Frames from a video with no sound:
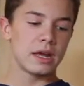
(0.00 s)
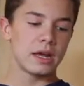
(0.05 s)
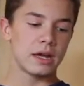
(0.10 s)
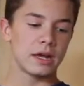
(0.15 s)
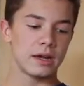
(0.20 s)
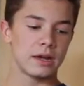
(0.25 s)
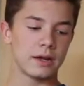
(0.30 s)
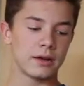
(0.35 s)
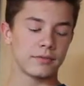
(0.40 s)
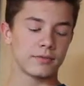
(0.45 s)

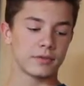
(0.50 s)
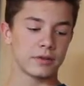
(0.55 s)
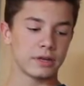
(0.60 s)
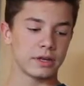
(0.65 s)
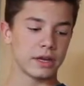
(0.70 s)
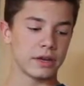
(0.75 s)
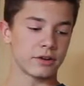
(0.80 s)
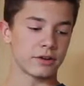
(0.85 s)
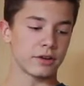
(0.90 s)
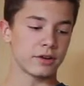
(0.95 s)
uh,
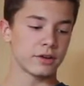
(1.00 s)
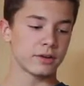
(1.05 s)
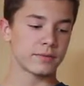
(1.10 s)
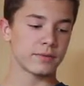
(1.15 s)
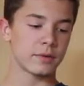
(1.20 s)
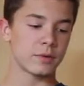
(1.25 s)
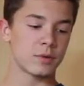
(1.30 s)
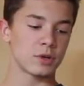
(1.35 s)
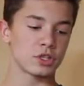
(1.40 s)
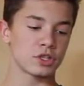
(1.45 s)

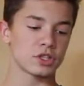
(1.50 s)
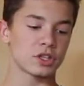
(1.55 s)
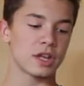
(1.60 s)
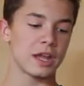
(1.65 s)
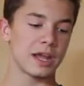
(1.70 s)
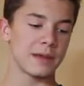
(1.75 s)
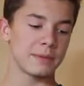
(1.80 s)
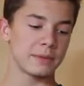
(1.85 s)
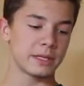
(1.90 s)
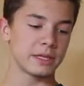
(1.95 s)
era, which
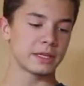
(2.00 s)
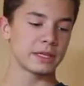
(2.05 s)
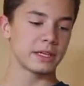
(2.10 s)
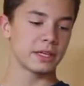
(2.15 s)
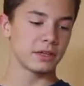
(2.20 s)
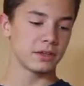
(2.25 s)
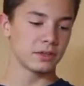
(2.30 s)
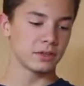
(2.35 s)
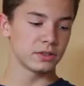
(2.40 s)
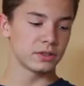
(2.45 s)
came and then
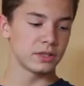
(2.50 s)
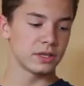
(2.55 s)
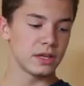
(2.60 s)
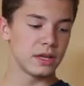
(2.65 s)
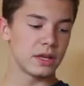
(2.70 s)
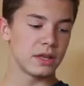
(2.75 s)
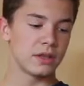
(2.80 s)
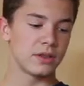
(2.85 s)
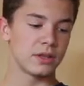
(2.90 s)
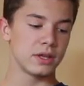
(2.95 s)
killed
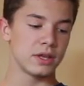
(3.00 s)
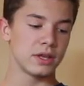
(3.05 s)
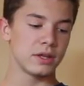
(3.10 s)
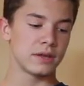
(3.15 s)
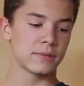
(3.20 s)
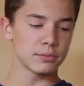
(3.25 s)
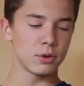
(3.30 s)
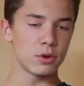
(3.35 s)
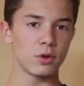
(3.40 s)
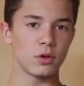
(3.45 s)

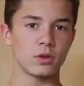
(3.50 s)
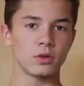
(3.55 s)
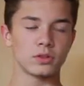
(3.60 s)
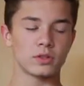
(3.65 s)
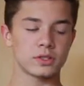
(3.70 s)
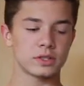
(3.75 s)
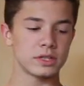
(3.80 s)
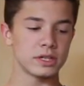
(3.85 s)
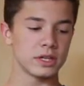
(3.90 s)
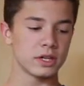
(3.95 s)
the small
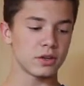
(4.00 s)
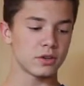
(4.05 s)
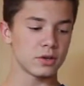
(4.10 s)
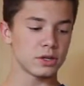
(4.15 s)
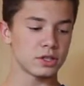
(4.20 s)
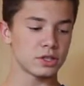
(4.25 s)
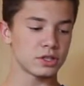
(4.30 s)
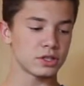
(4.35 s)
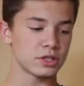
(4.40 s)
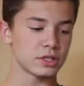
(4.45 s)
sea
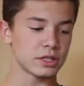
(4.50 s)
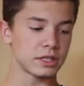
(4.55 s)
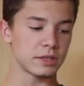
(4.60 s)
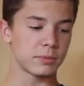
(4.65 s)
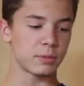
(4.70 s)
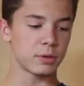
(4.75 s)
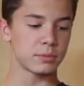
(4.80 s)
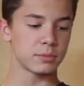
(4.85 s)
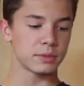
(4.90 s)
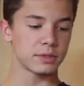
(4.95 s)
creatures at the
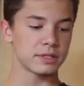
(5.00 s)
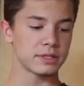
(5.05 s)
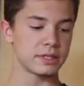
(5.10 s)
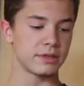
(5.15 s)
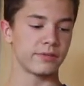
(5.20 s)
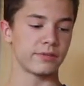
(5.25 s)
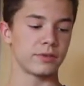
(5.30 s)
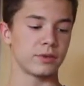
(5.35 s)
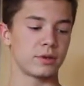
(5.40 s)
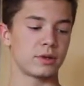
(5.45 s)
bottom of the
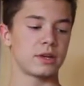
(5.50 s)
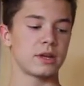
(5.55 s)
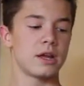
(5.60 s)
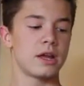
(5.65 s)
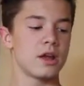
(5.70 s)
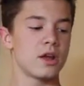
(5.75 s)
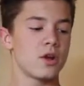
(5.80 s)
seafloor,